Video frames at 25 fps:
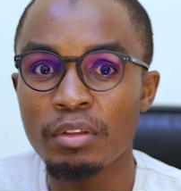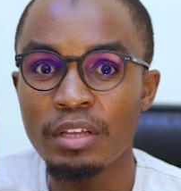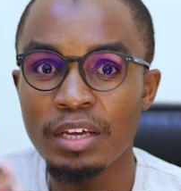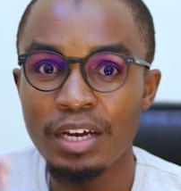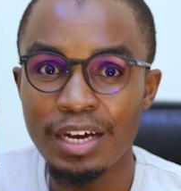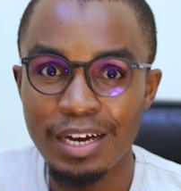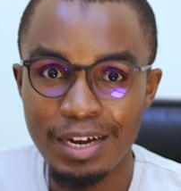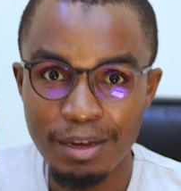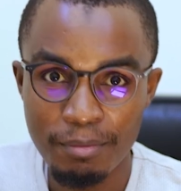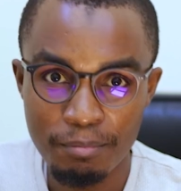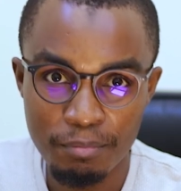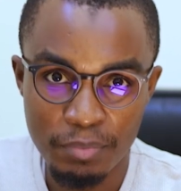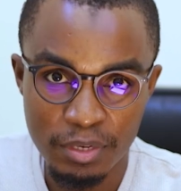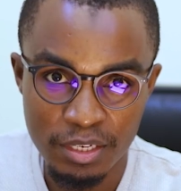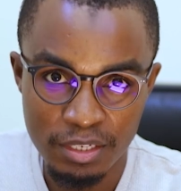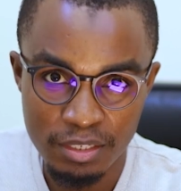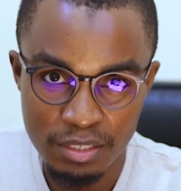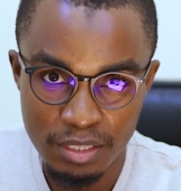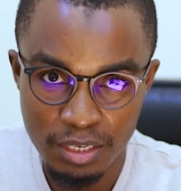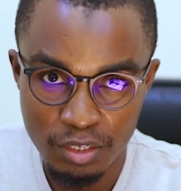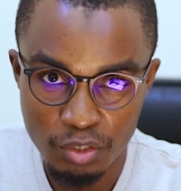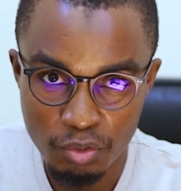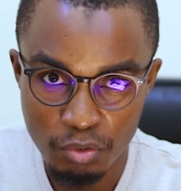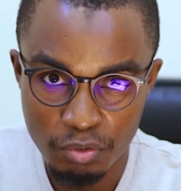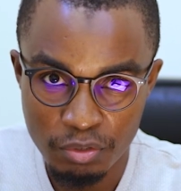on the
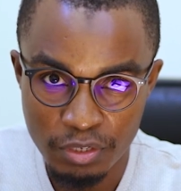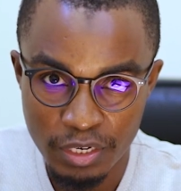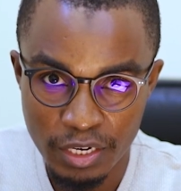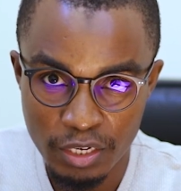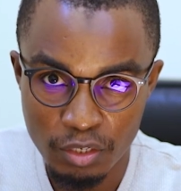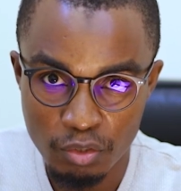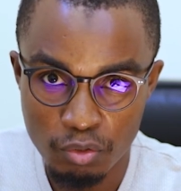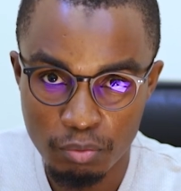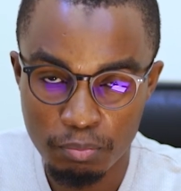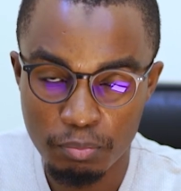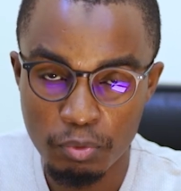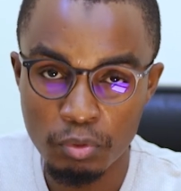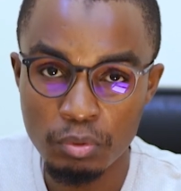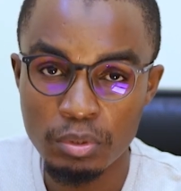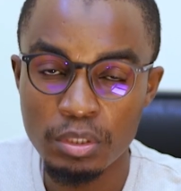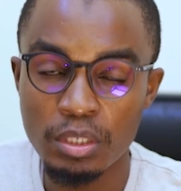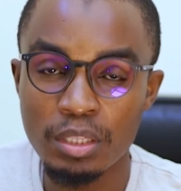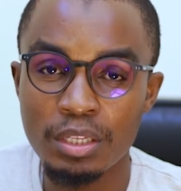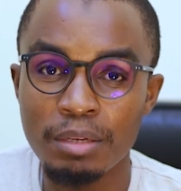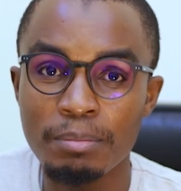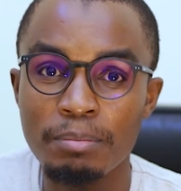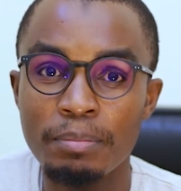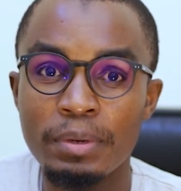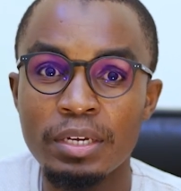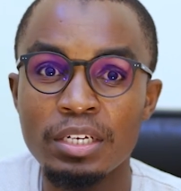ambience that you're trying to
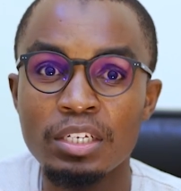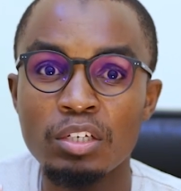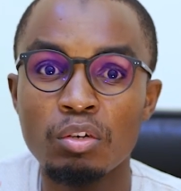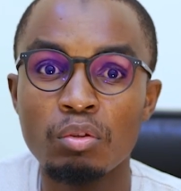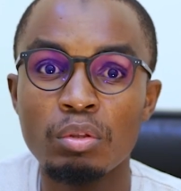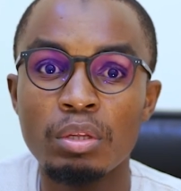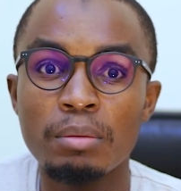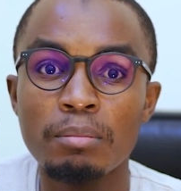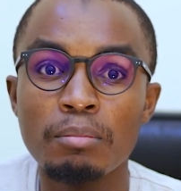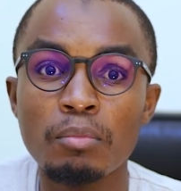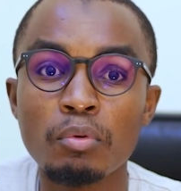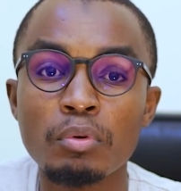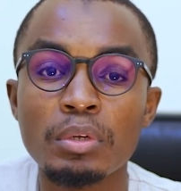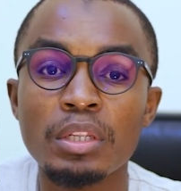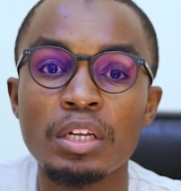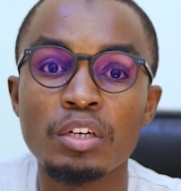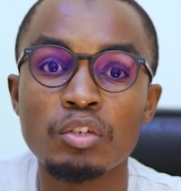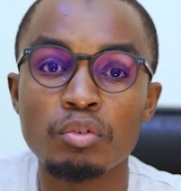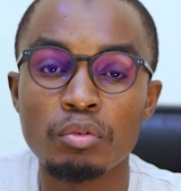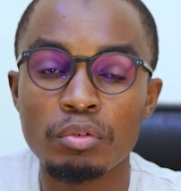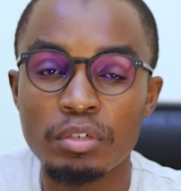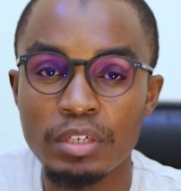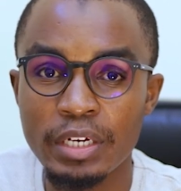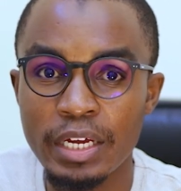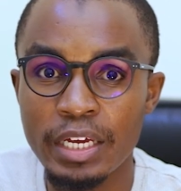put, depending on the mood
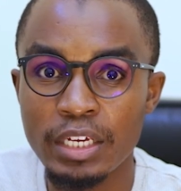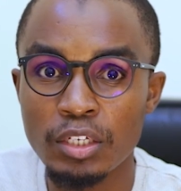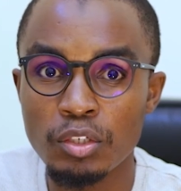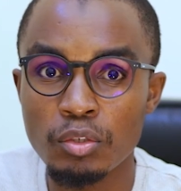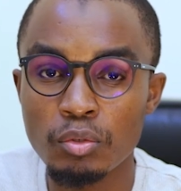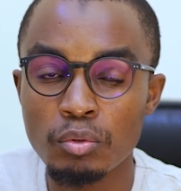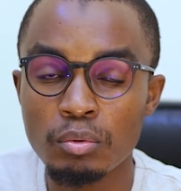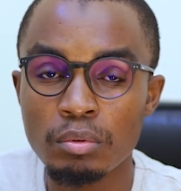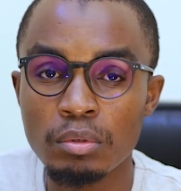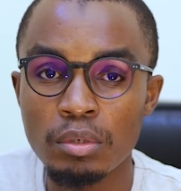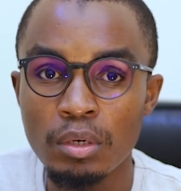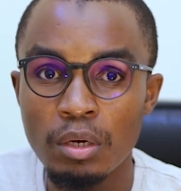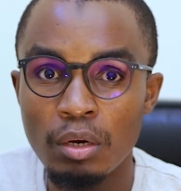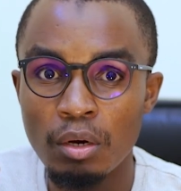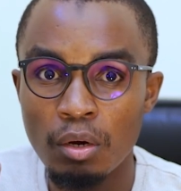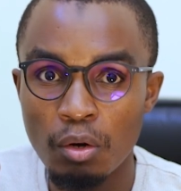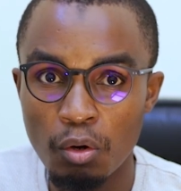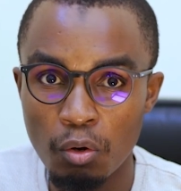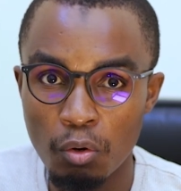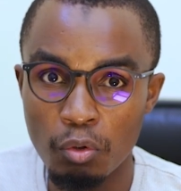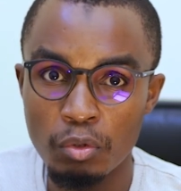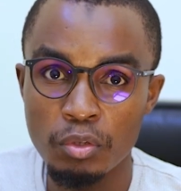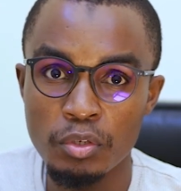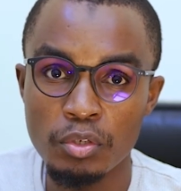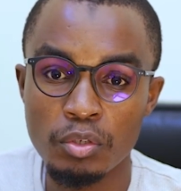that you're trying to
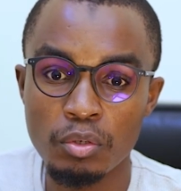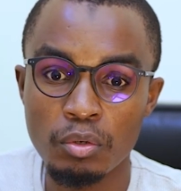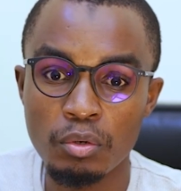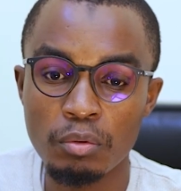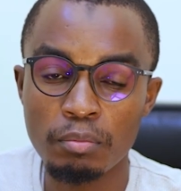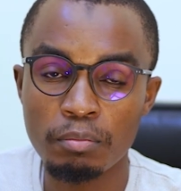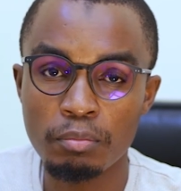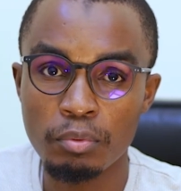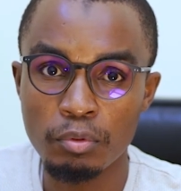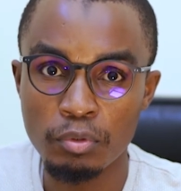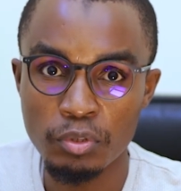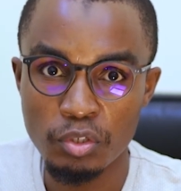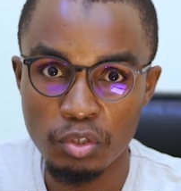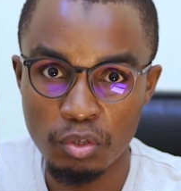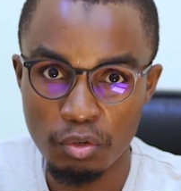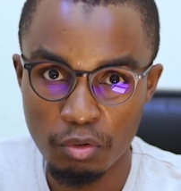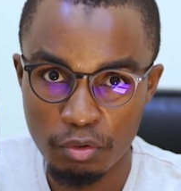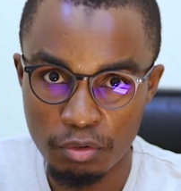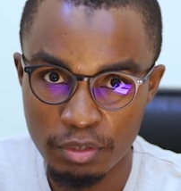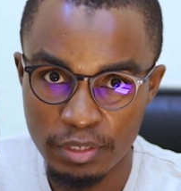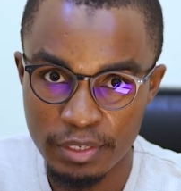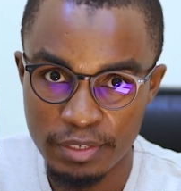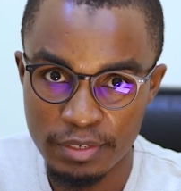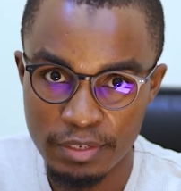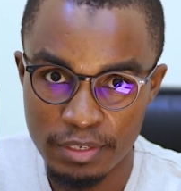also put your
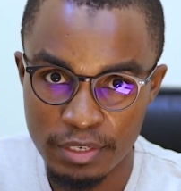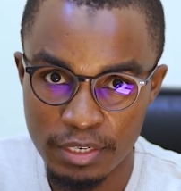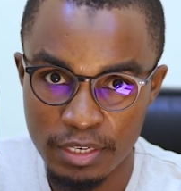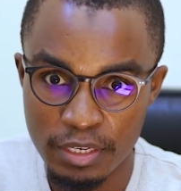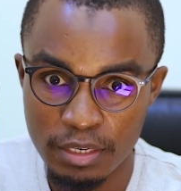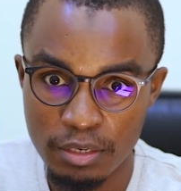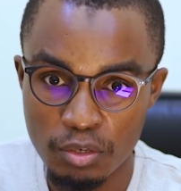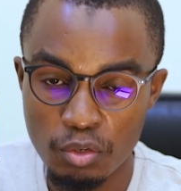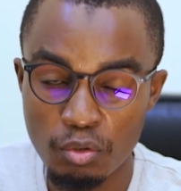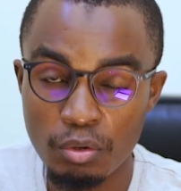audience in.